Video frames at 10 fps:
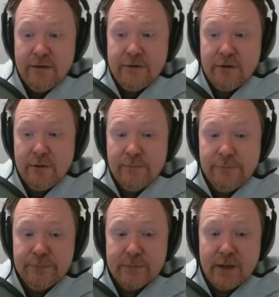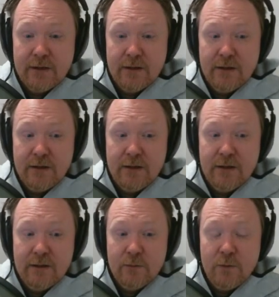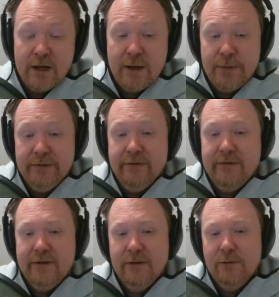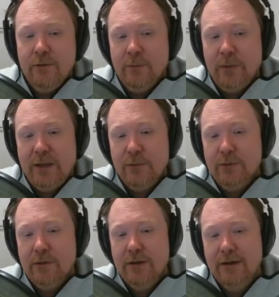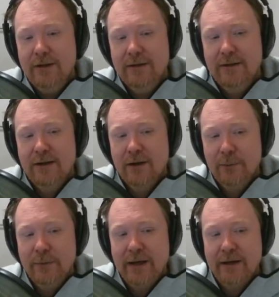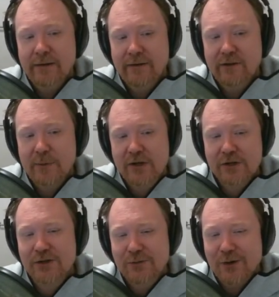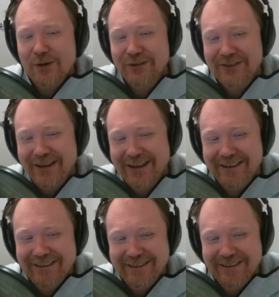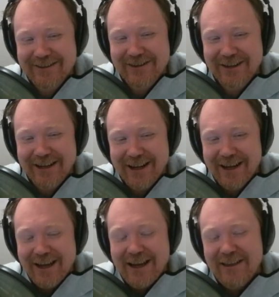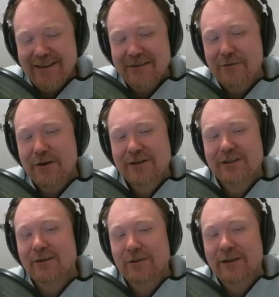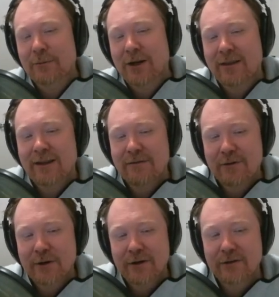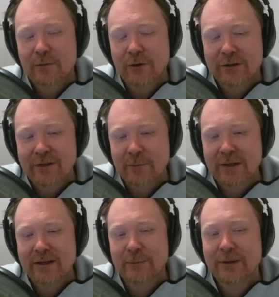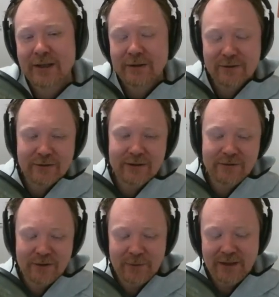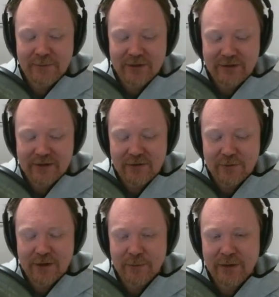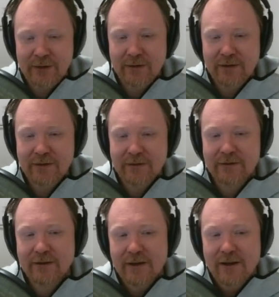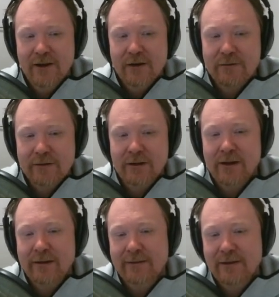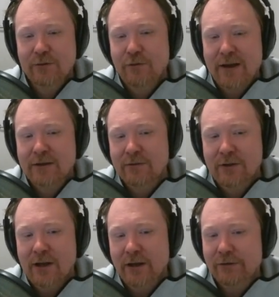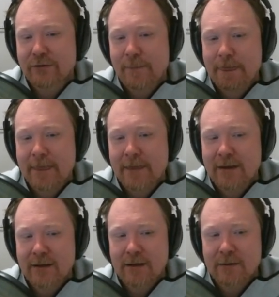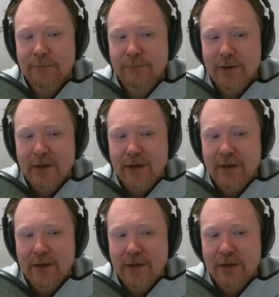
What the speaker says: So what happens when people come out of these specialist roles and into the industry? And this is a very subtle thing, but I think everyone that's worked in a big company or even a medium-sized company does realize this fact of life, that